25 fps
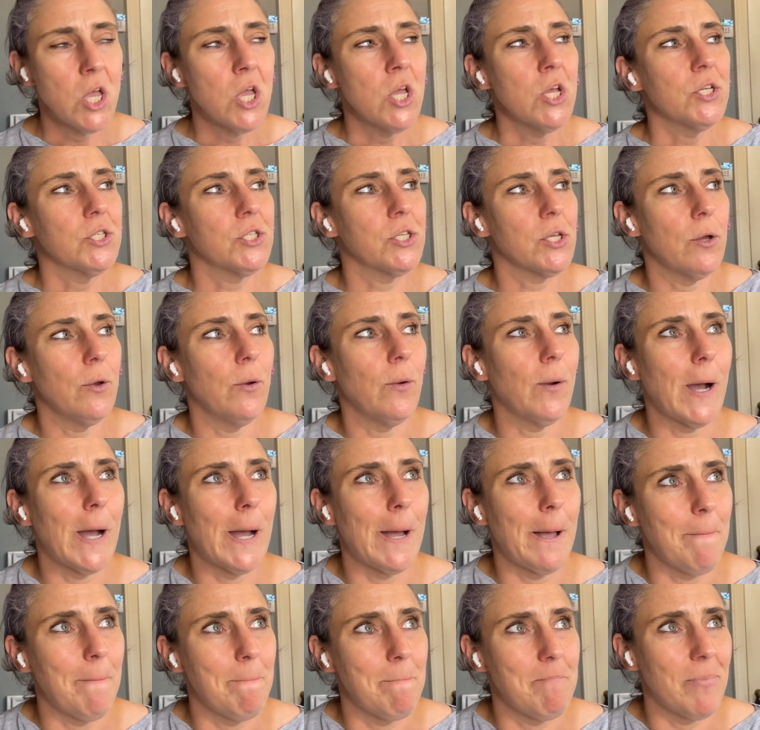So
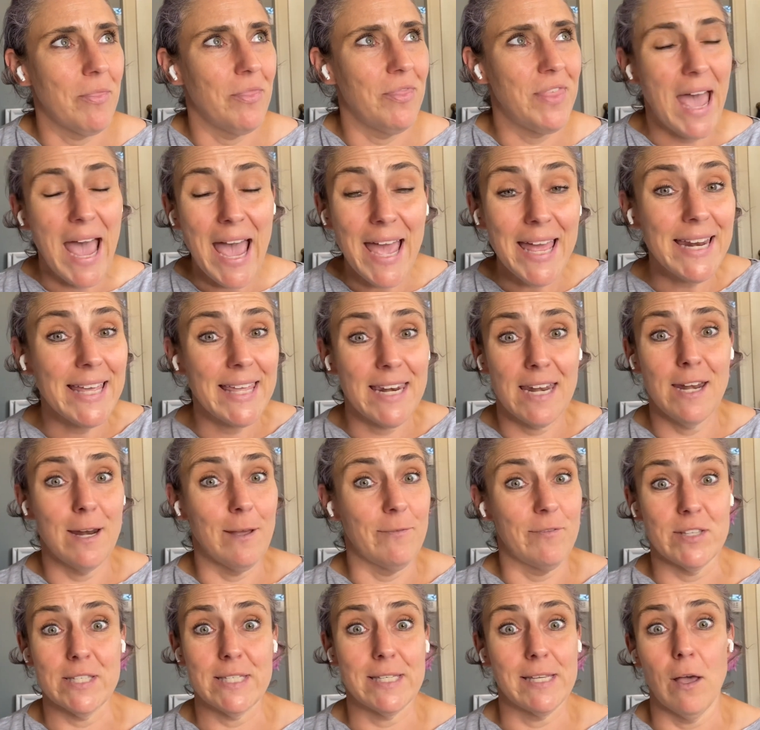that in and of
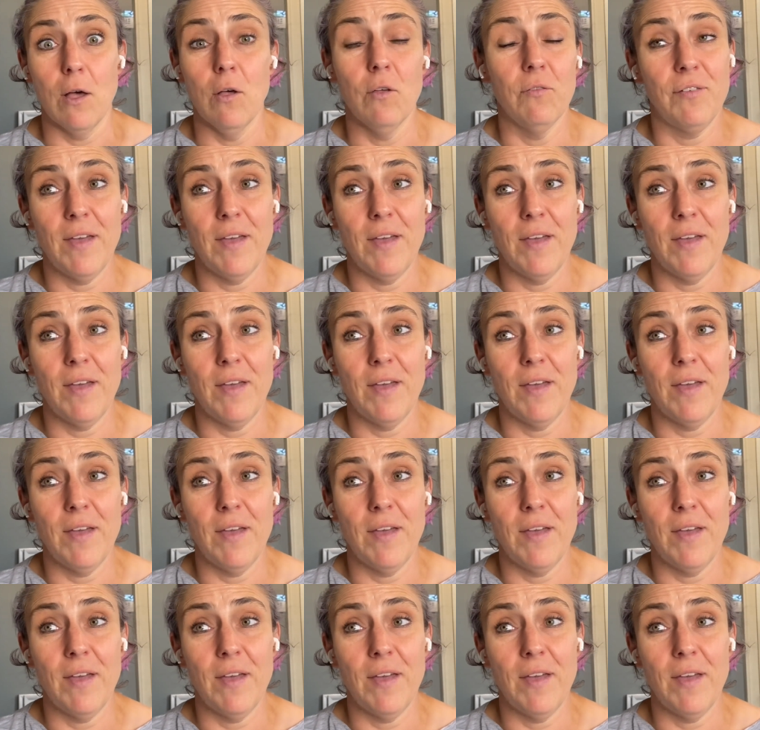itself